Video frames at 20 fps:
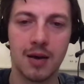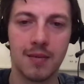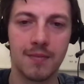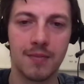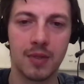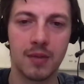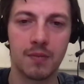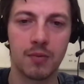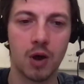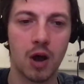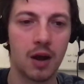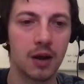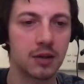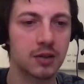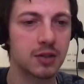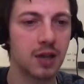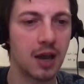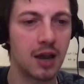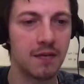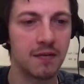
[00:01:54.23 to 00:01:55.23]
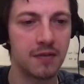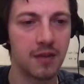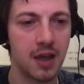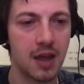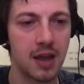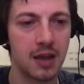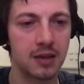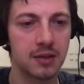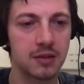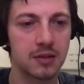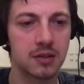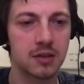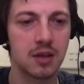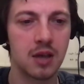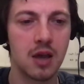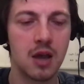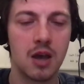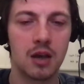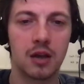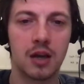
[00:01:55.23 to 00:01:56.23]
the product side of things.
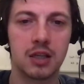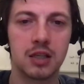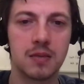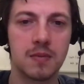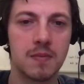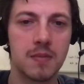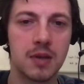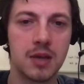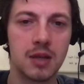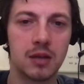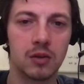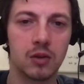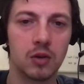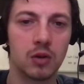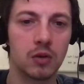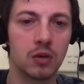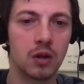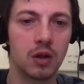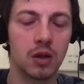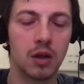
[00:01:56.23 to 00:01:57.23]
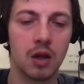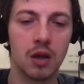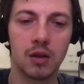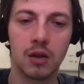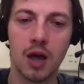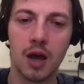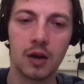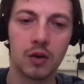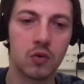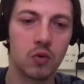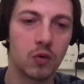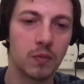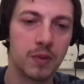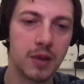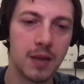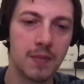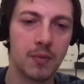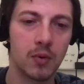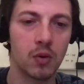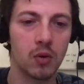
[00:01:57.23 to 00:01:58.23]
Got to meet a lot of cool
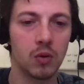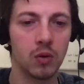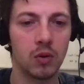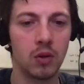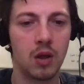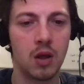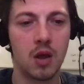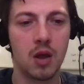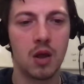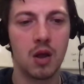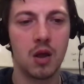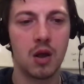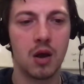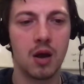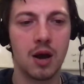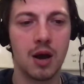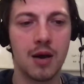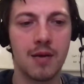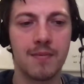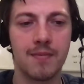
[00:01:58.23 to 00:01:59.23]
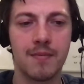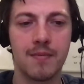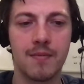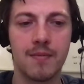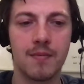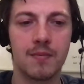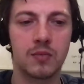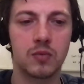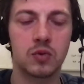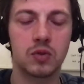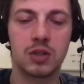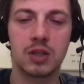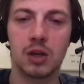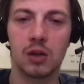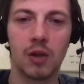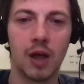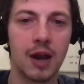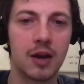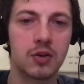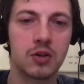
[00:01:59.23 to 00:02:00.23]
people. Did a
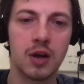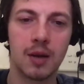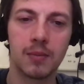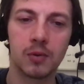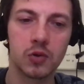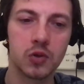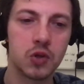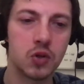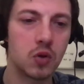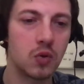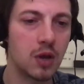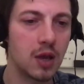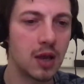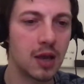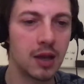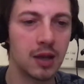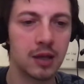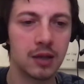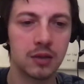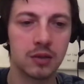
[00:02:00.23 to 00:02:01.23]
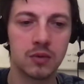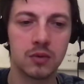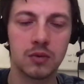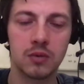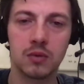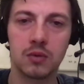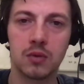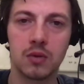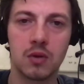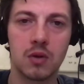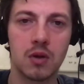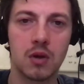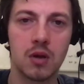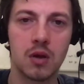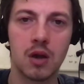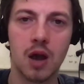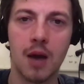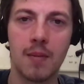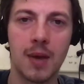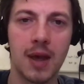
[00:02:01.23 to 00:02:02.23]
lot of troubleshooting.
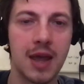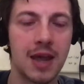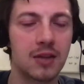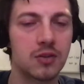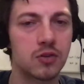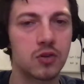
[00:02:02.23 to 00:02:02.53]
Got my hands